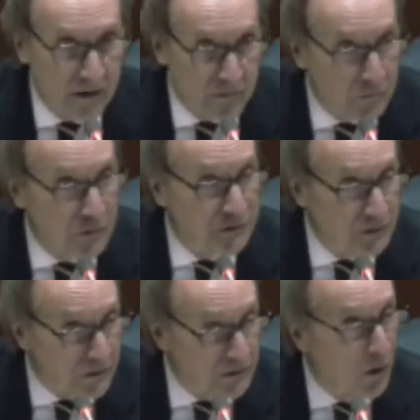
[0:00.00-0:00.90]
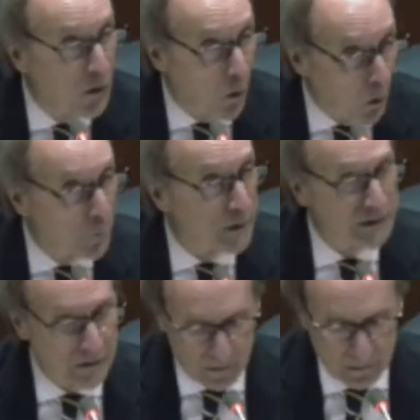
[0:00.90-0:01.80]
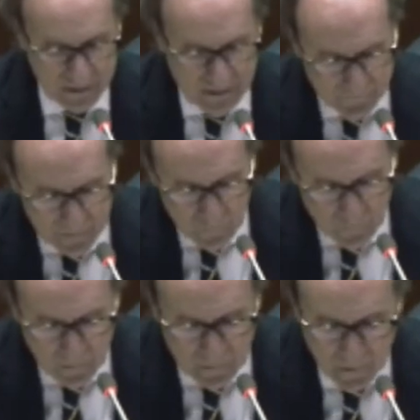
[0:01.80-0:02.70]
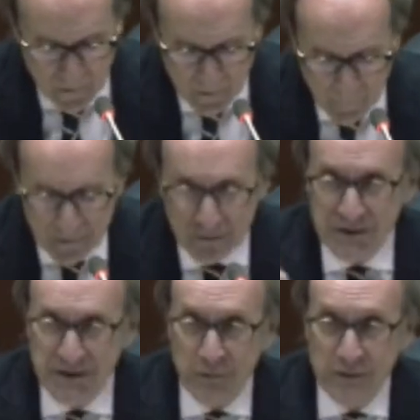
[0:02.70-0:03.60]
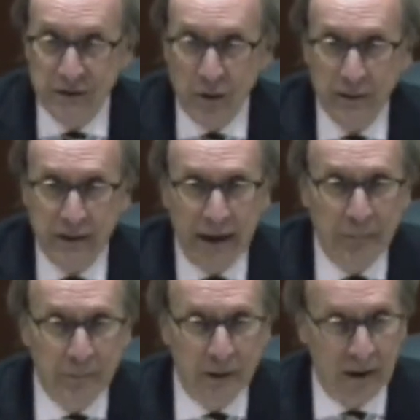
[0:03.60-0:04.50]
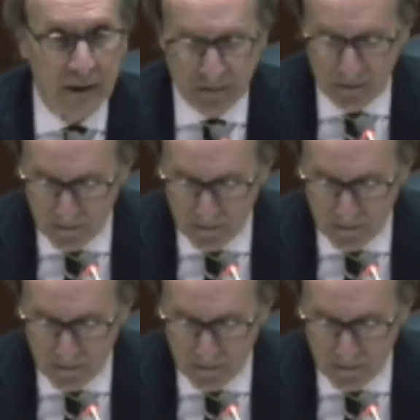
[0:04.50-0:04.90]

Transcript: as first years always are, a difficult one because there was no game plan